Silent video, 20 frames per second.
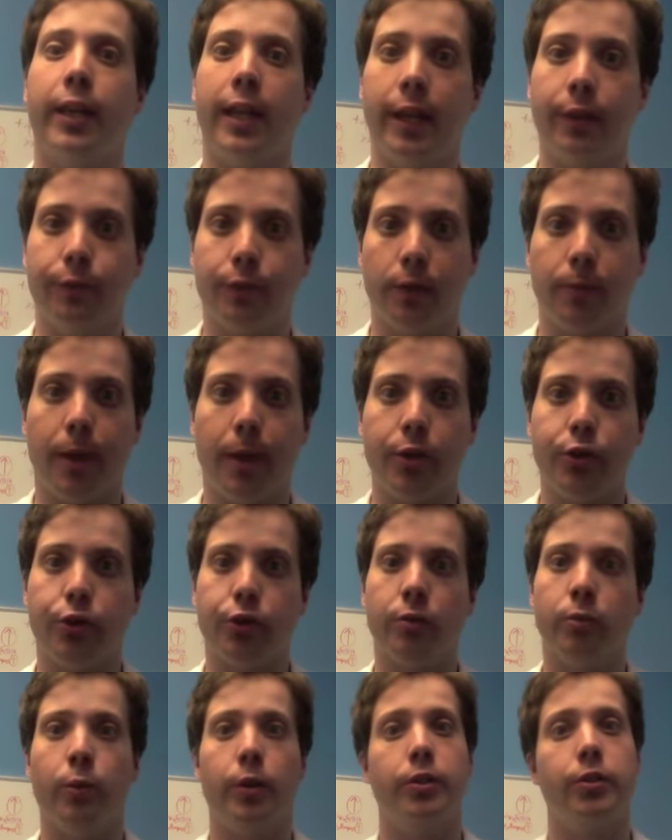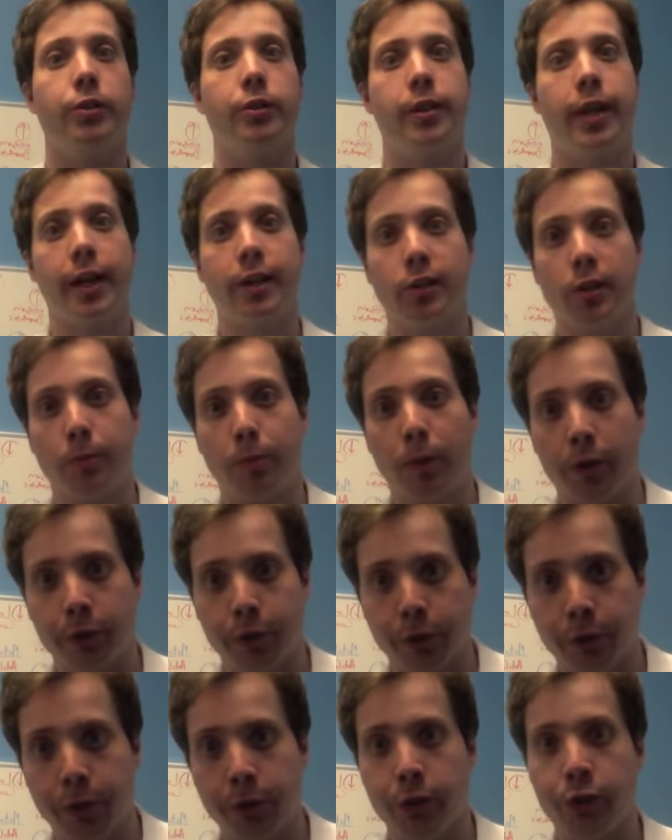inflammation, which takes up all
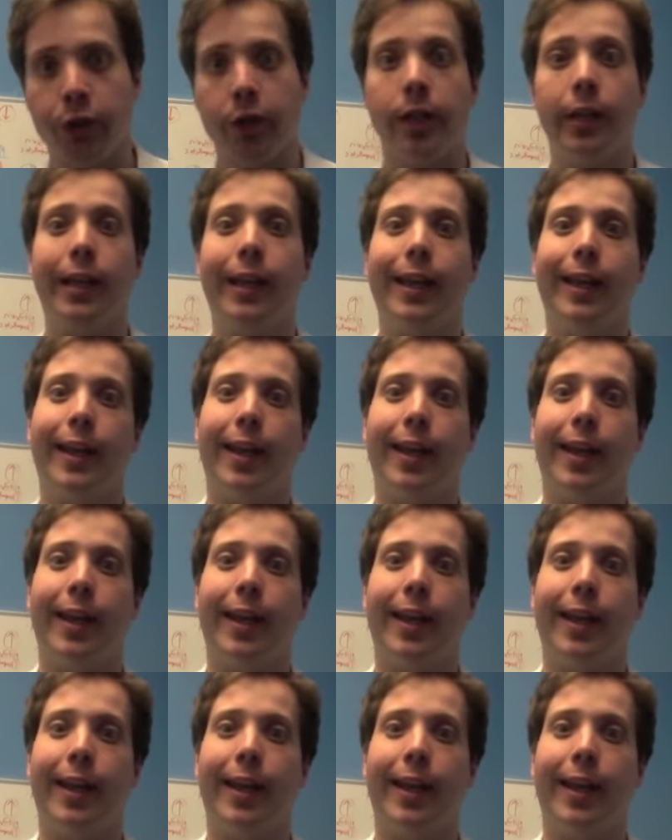your energy